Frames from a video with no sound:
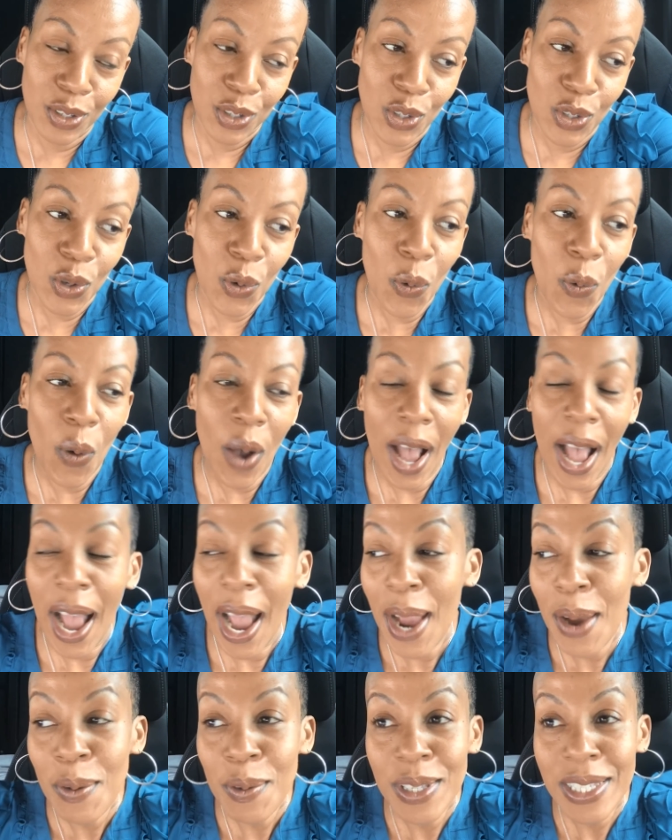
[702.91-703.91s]
So,
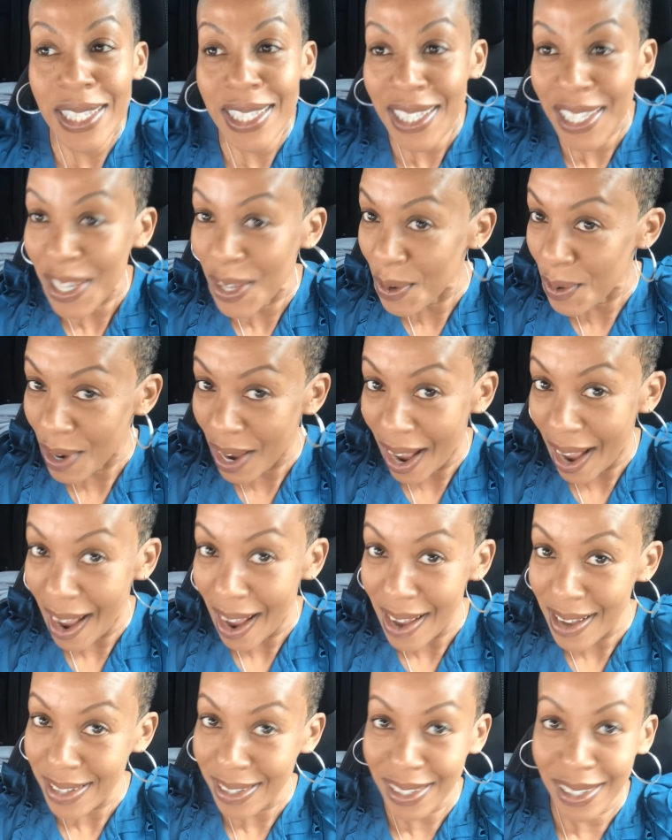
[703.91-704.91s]
I will see you
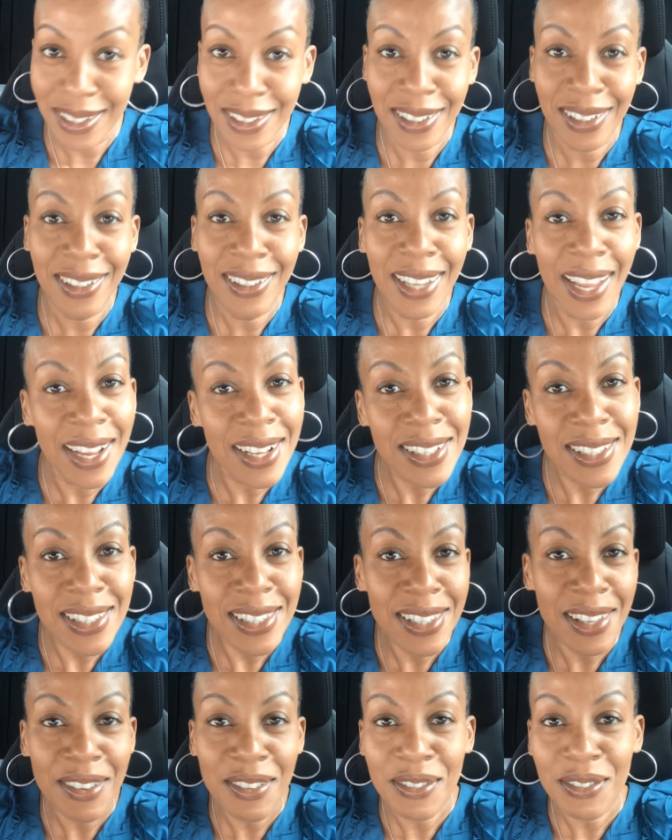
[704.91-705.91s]
guys in the
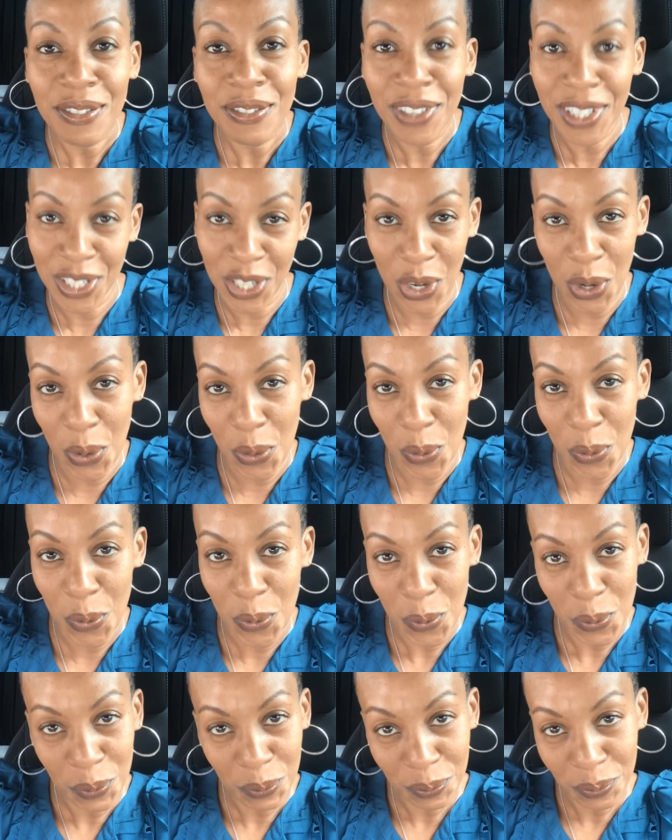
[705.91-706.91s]
next
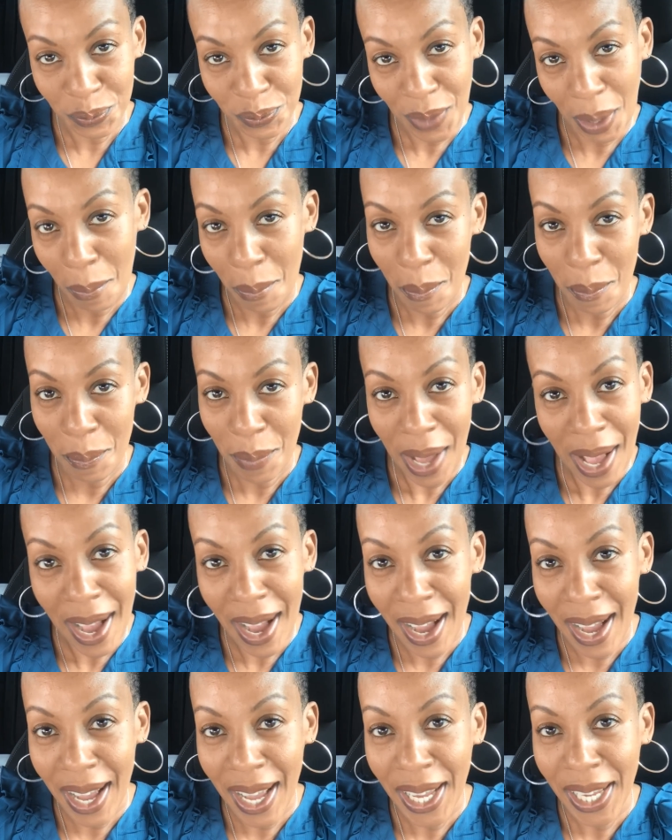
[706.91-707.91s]
video.
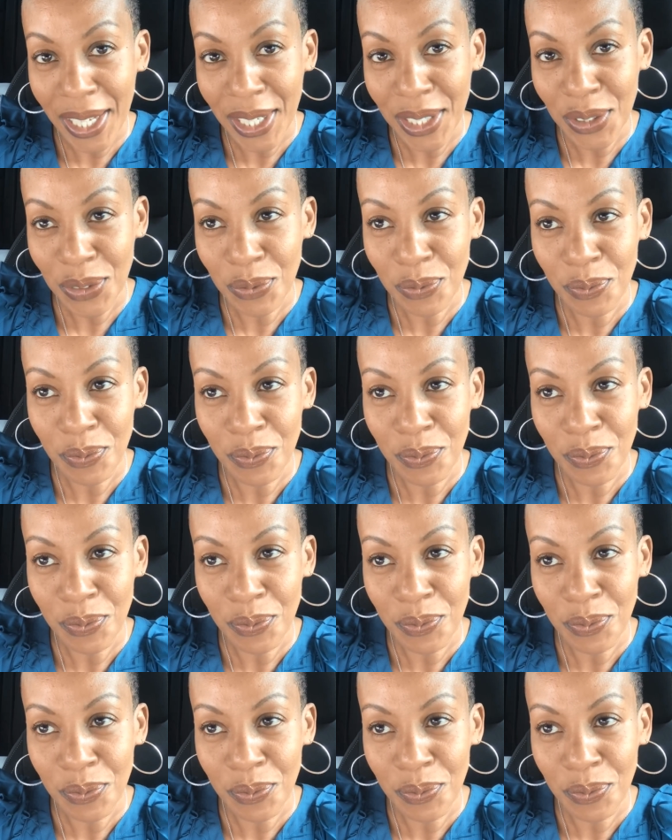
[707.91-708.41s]
Bye.